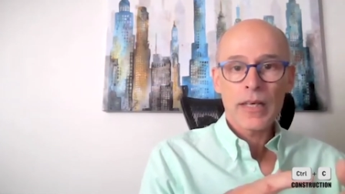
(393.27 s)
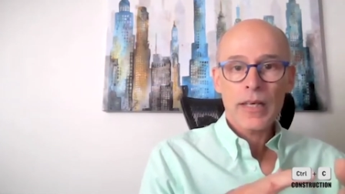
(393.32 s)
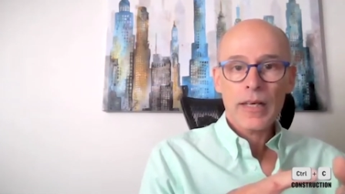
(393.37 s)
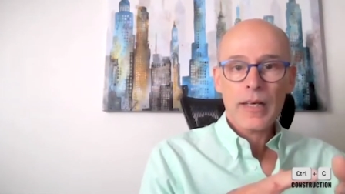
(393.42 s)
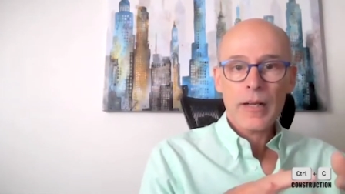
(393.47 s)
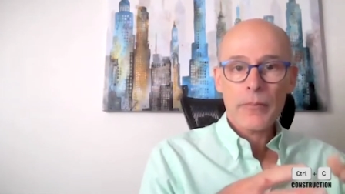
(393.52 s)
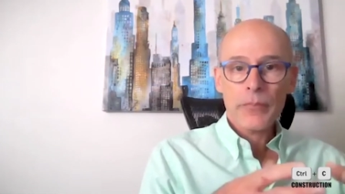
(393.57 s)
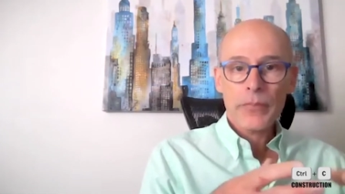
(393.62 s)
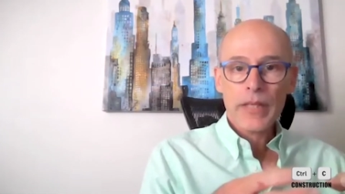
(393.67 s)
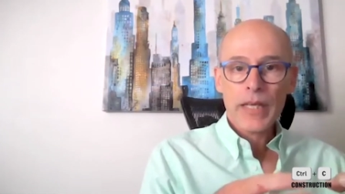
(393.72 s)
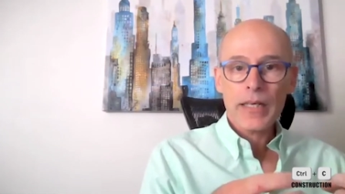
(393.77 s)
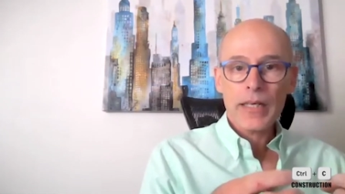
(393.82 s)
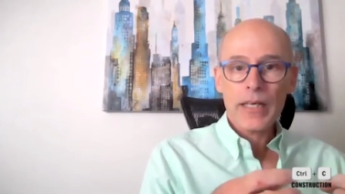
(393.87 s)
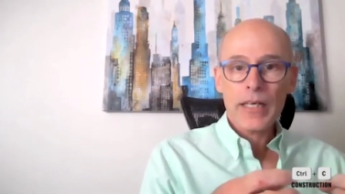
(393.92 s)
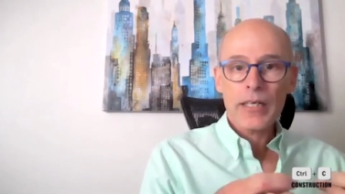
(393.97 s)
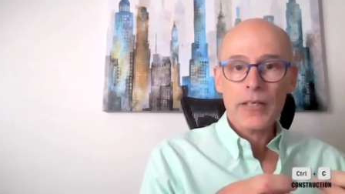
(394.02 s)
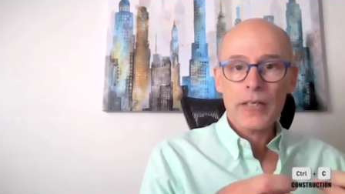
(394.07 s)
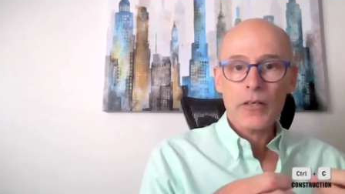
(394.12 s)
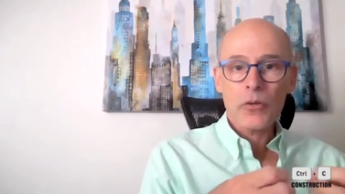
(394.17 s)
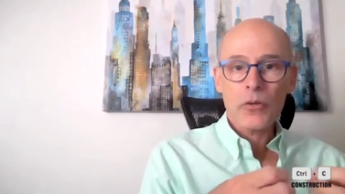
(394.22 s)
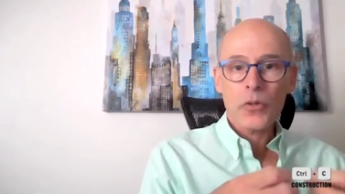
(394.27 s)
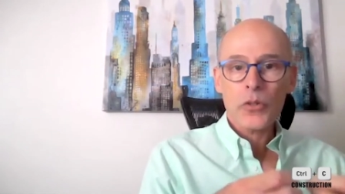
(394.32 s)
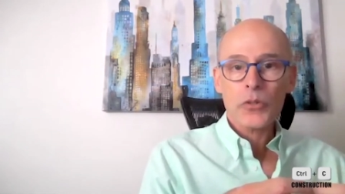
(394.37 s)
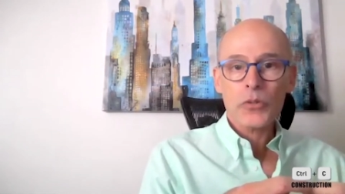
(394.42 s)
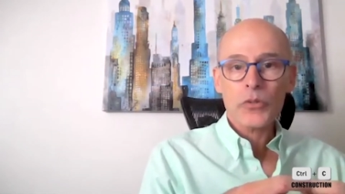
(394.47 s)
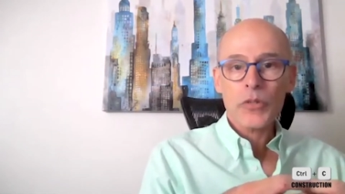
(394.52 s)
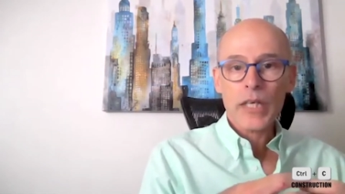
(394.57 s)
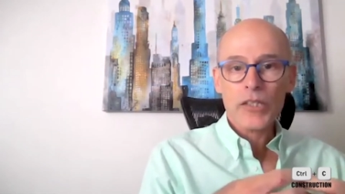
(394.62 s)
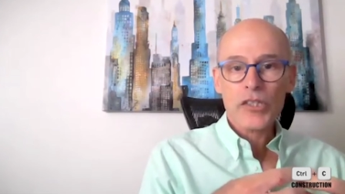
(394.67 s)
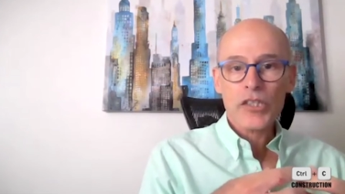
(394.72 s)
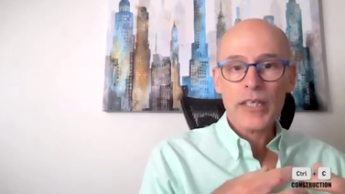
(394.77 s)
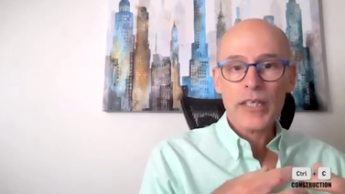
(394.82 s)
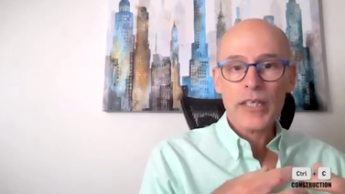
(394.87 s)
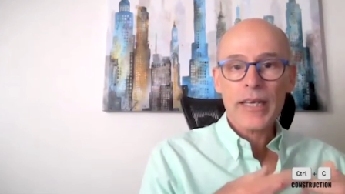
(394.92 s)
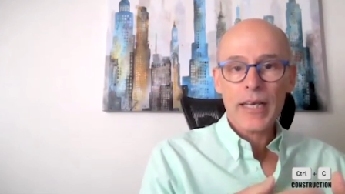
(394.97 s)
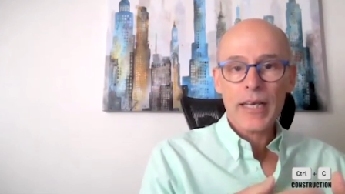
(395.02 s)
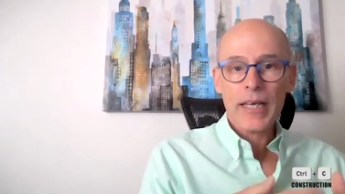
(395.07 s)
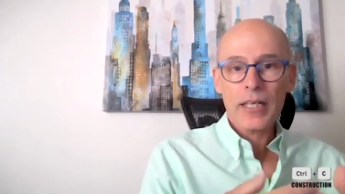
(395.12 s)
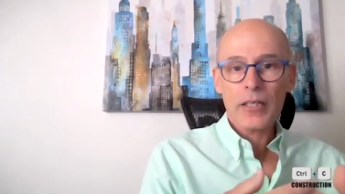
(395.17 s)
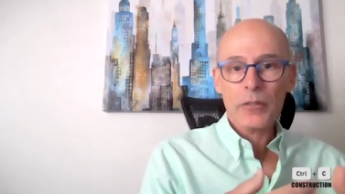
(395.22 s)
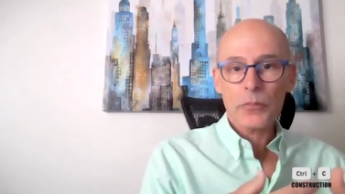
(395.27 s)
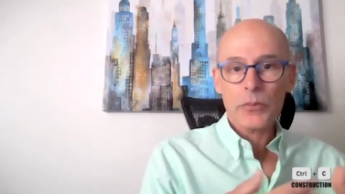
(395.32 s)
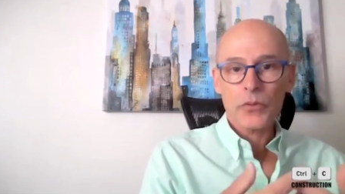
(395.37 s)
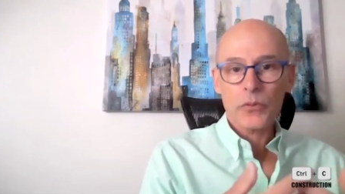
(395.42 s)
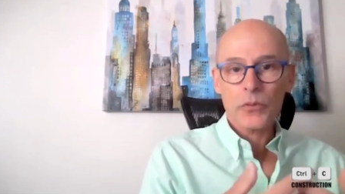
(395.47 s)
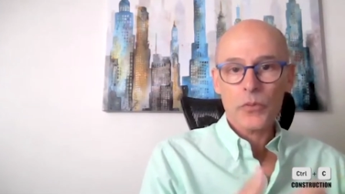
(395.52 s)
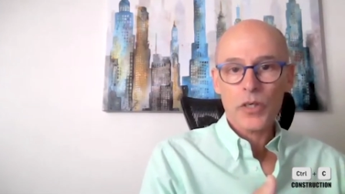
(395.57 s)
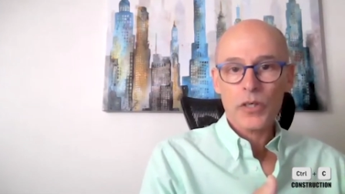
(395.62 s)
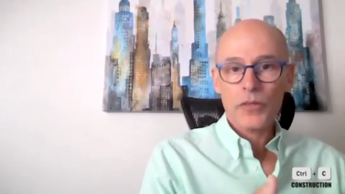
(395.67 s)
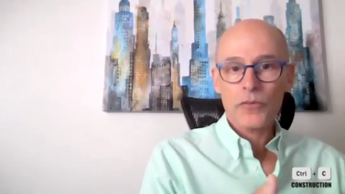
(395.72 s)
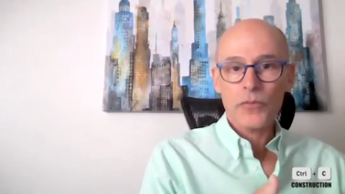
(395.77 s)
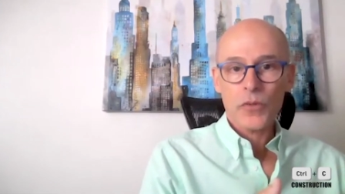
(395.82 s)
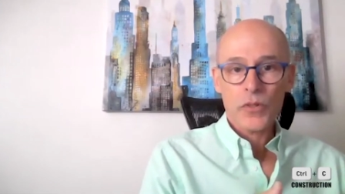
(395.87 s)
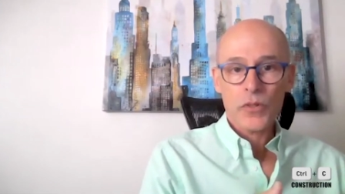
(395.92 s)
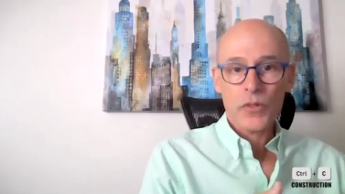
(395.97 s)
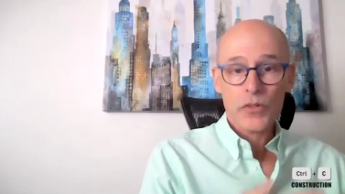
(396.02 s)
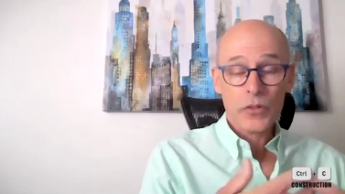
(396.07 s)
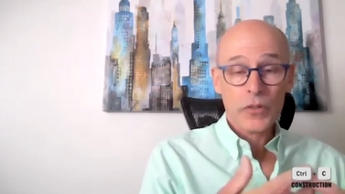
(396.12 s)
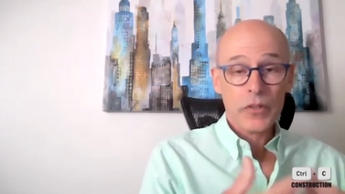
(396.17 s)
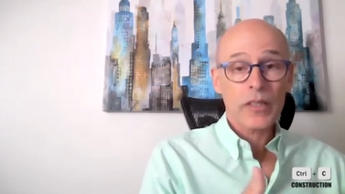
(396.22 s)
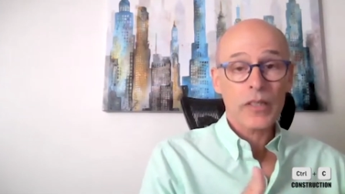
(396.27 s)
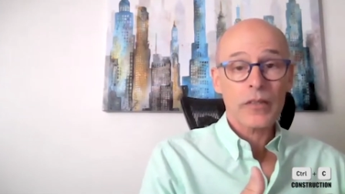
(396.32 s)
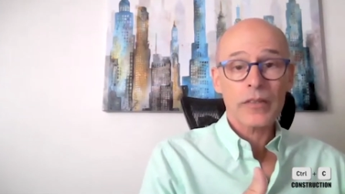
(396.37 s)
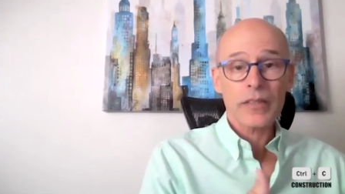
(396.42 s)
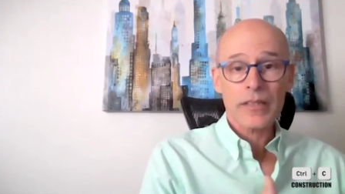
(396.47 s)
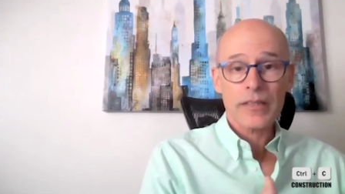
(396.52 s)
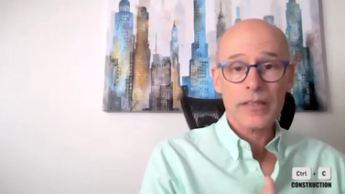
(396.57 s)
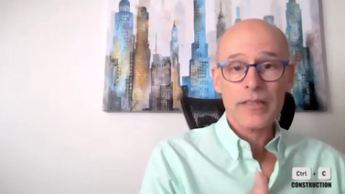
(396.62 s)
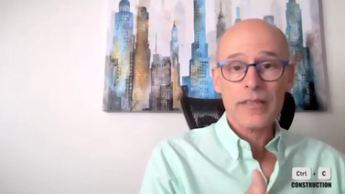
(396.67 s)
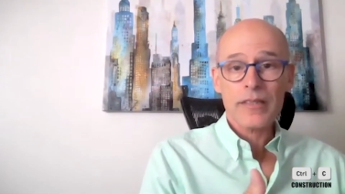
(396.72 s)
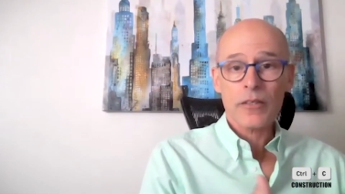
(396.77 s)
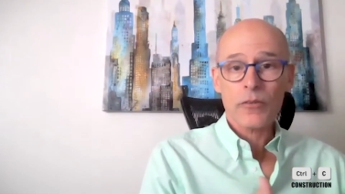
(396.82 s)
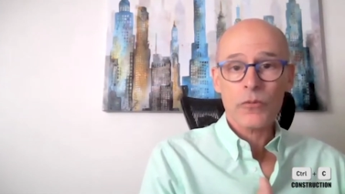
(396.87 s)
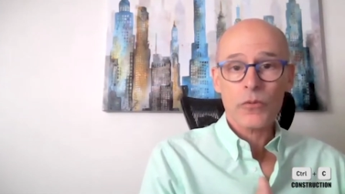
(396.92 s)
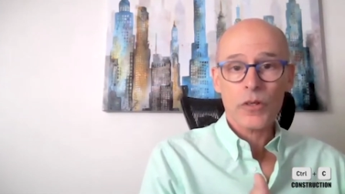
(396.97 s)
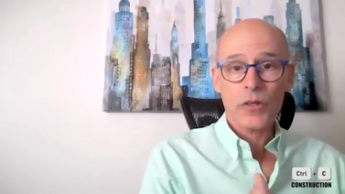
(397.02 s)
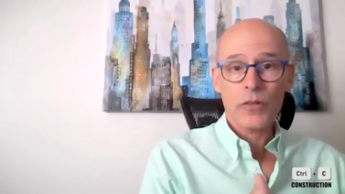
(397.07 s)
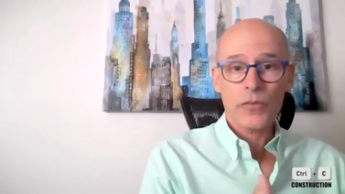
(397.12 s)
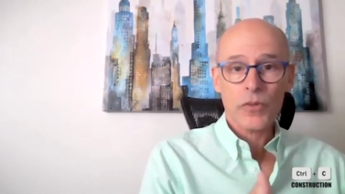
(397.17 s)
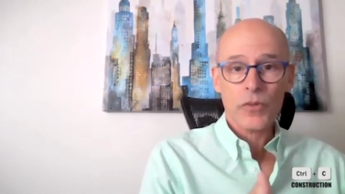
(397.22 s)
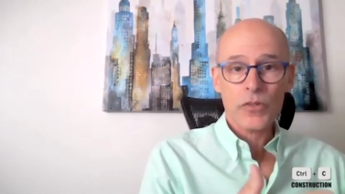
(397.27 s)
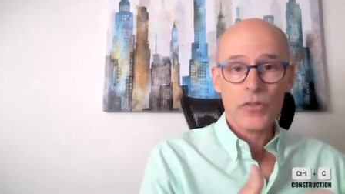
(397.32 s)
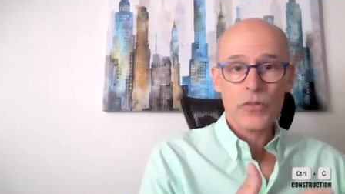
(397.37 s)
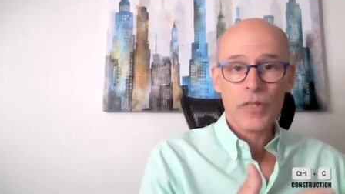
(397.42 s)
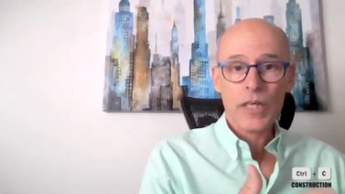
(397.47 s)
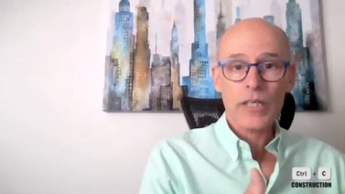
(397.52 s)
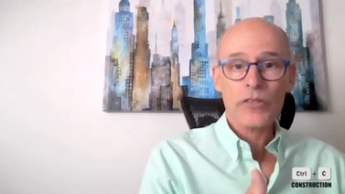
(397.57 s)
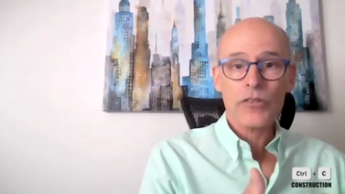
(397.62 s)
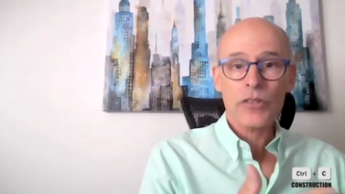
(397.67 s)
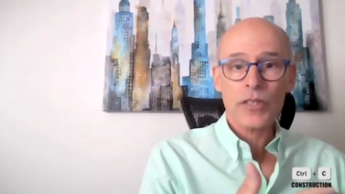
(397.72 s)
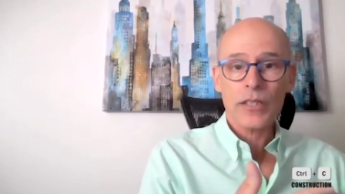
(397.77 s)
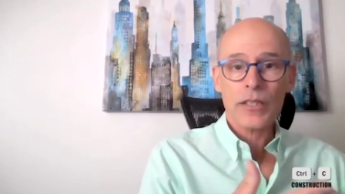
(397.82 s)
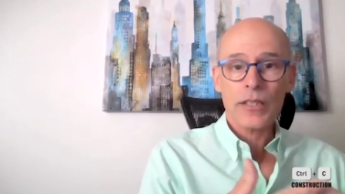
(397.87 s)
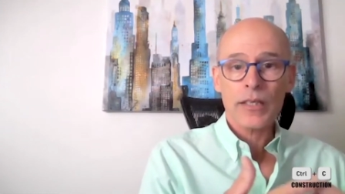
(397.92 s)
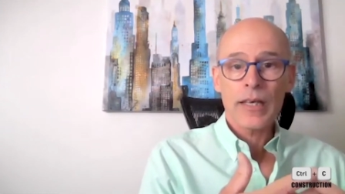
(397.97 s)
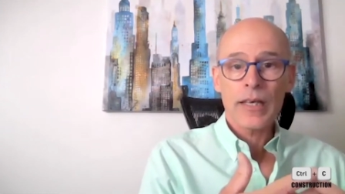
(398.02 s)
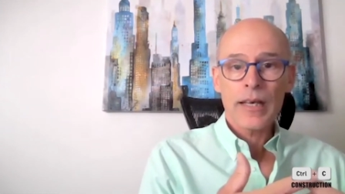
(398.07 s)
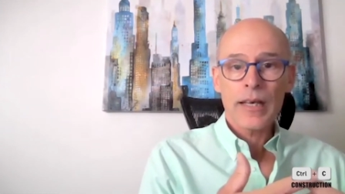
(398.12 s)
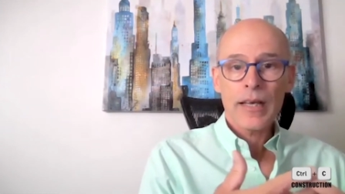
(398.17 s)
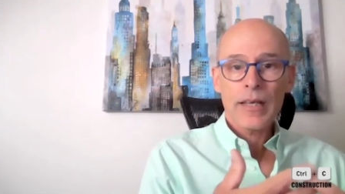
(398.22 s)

And in order to actually help the workforce, or the current existing workforce, to actually